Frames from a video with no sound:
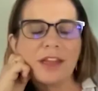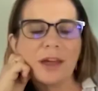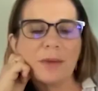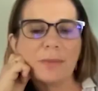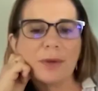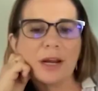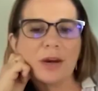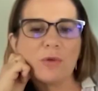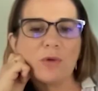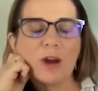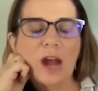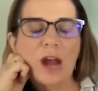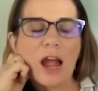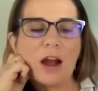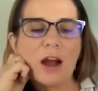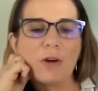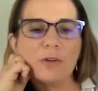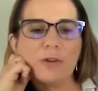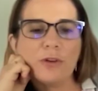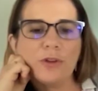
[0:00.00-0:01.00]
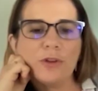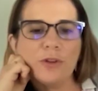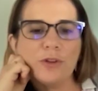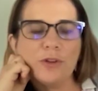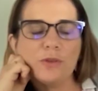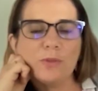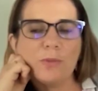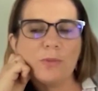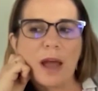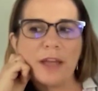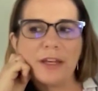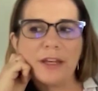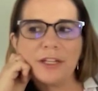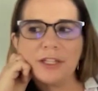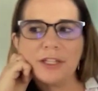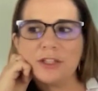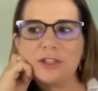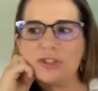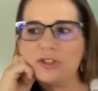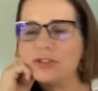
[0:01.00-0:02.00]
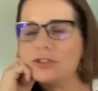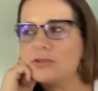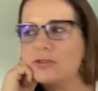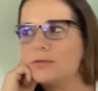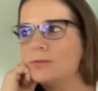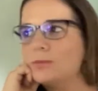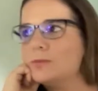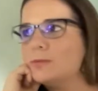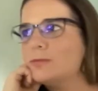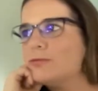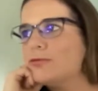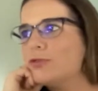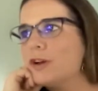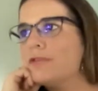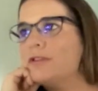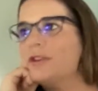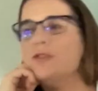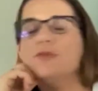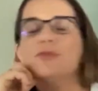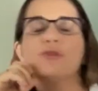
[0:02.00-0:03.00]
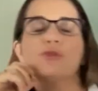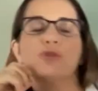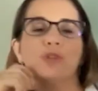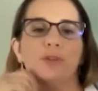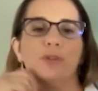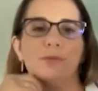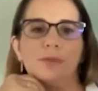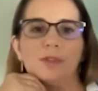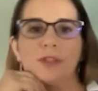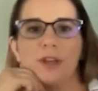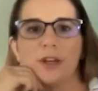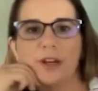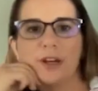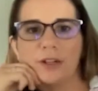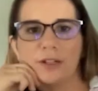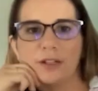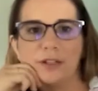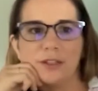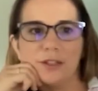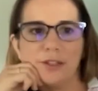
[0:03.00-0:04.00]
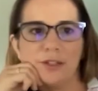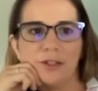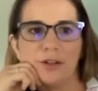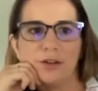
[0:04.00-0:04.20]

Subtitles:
that, but how do you manage revenue streams there?